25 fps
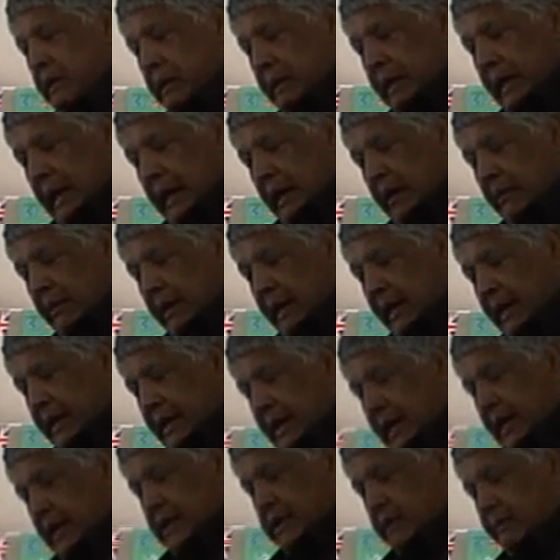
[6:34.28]
Now I
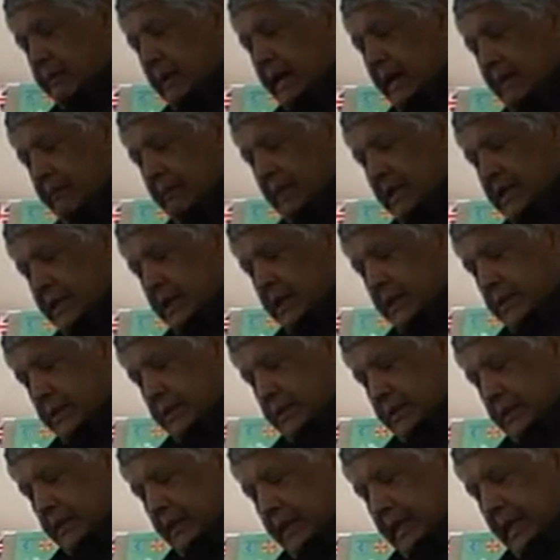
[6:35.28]
guess my
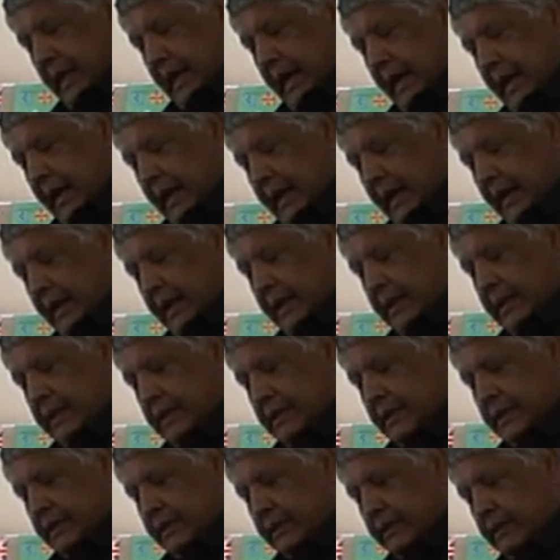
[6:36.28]
message today
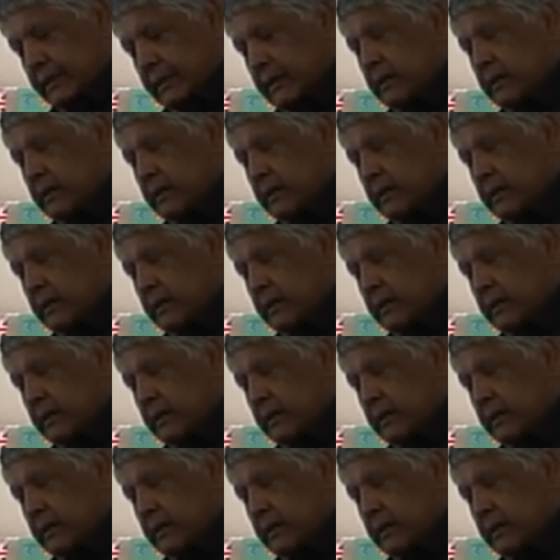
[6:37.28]
is,